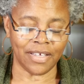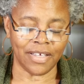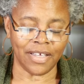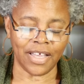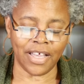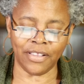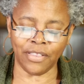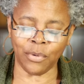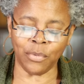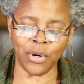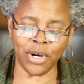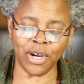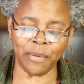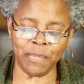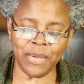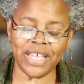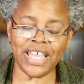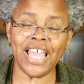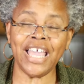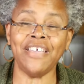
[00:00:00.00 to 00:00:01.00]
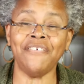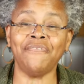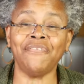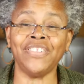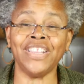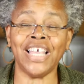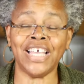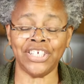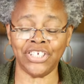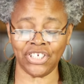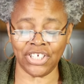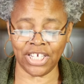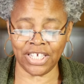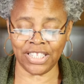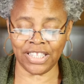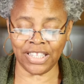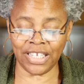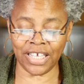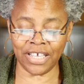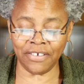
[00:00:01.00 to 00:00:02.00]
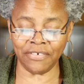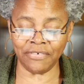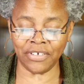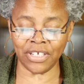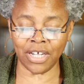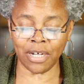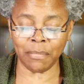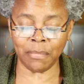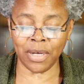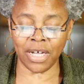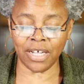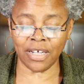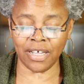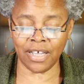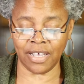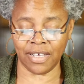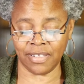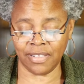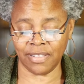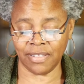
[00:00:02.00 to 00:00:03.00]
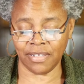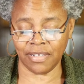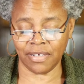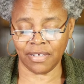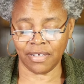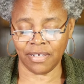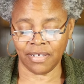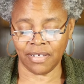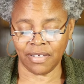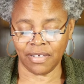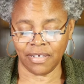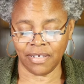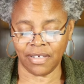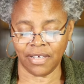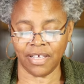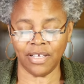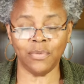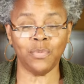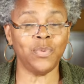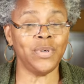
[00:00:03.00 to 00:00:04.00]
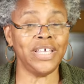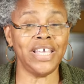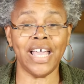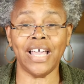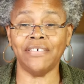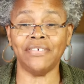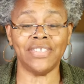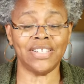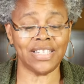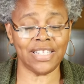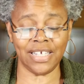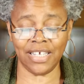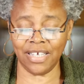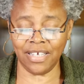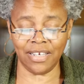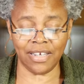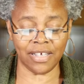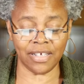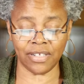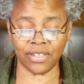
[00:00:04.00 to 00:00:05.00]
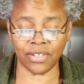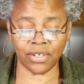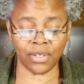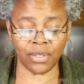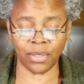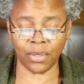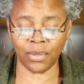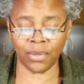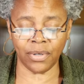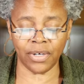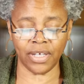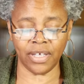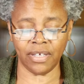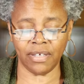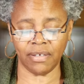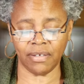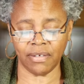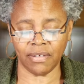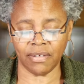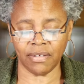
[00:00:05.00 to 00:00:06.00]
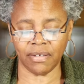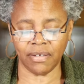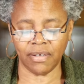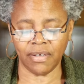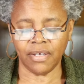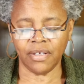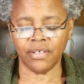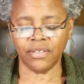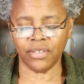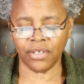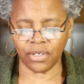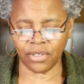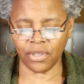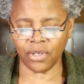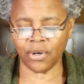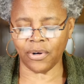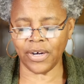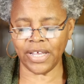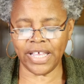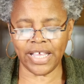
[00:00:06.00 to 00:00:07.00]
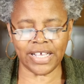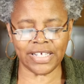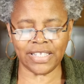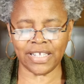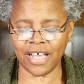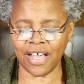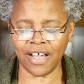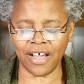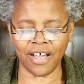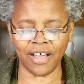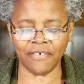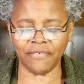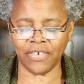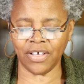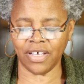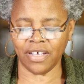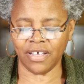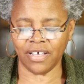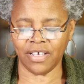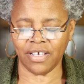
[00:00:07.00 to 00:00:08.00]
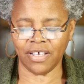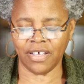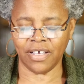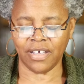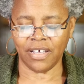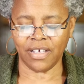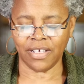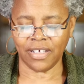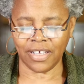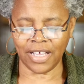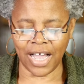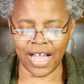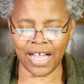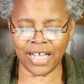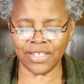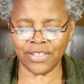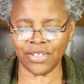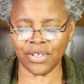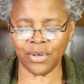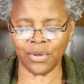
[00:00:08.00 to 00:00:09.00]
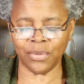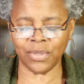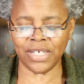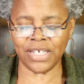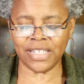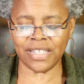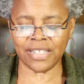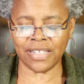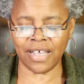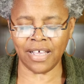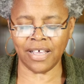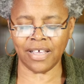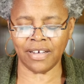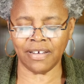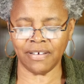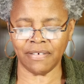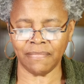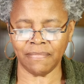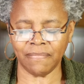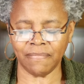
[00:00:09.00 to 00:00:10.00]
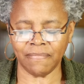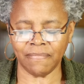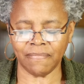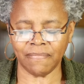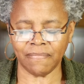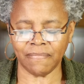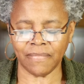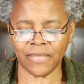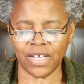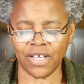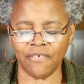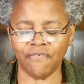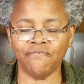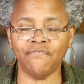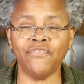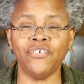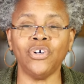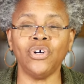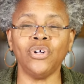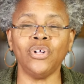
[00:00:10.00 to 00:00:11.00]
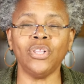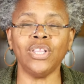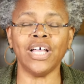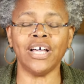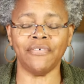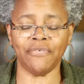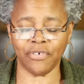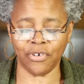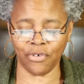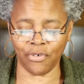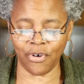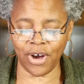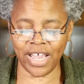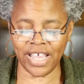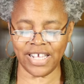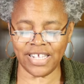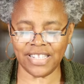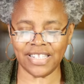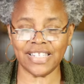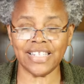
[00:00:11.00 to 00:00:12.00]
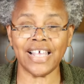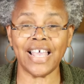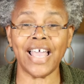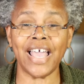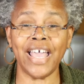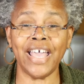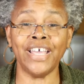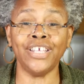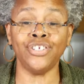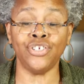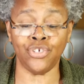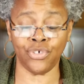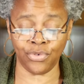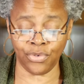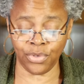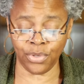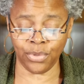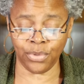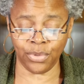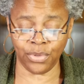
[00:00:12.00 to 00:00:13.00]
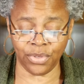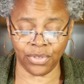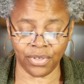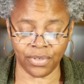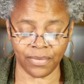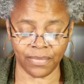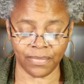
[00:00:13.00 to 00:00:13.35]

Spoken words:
And the Word became flesh and lived among us, and we have seen his glory, the glory as of God's only Son, full of grace and truth.